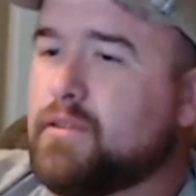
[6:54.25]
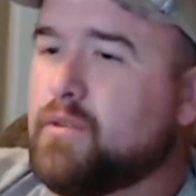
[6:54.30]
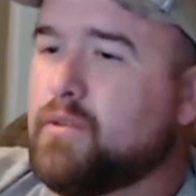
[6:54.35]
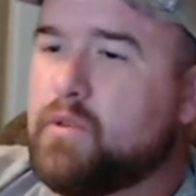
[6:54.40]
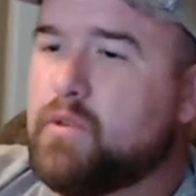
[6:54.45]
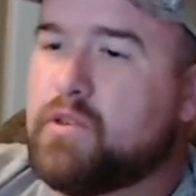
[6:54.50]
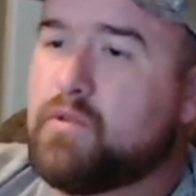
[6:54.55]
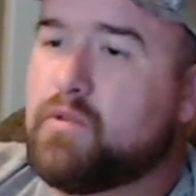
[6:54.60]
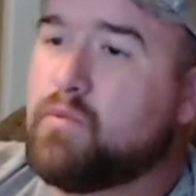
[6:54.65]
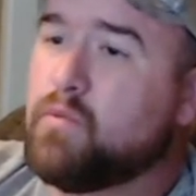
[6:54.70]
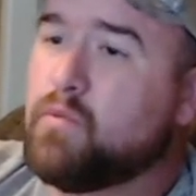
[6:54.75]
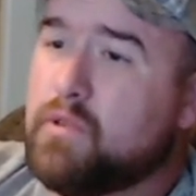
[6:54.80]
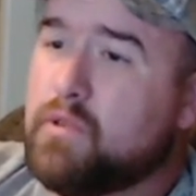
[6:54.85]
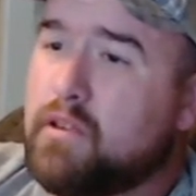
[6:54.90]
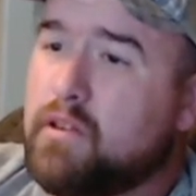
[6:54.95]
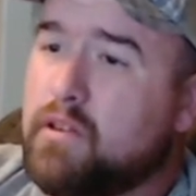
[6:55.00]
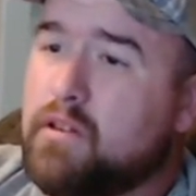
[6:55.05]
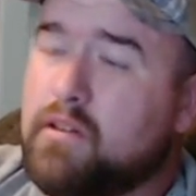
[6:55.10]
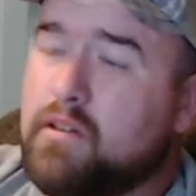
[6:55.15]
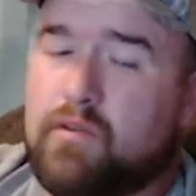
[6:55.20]
Which
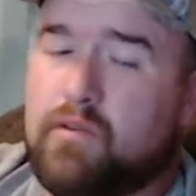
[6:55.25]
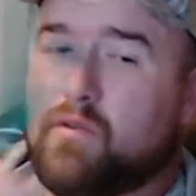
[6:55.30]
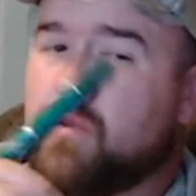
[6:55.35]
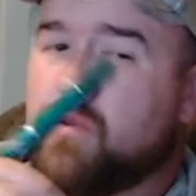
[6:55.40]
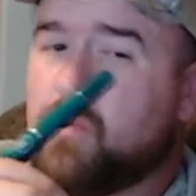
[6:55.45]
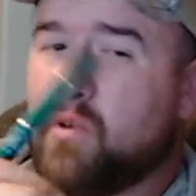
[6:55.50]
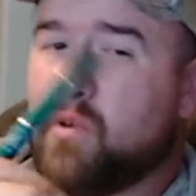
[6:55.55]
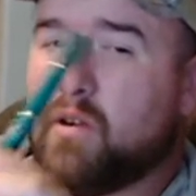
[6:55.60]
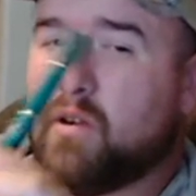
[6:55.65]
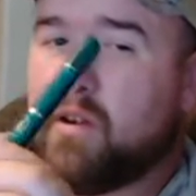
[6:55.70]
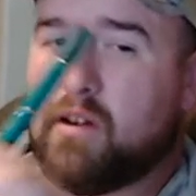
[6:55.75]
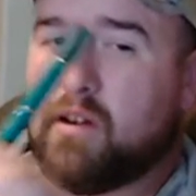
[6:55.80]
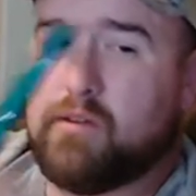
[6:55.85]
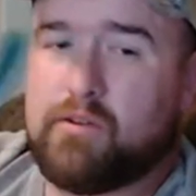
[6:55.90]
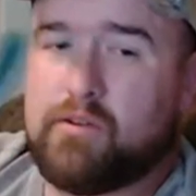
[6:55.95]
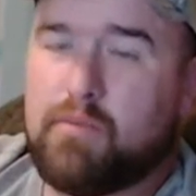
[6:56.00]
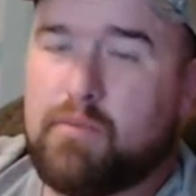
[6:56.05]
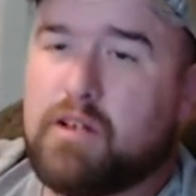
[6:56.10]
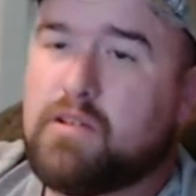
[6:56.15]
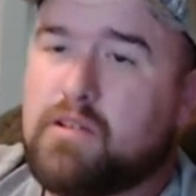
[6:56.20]
really, for
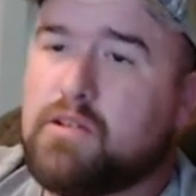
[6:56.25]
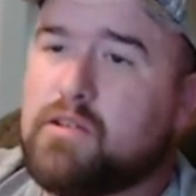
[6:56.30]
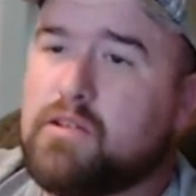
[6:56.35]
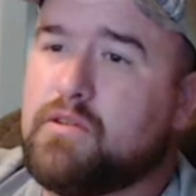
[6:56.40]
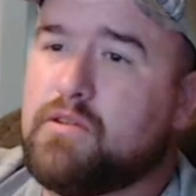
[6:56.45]
as much as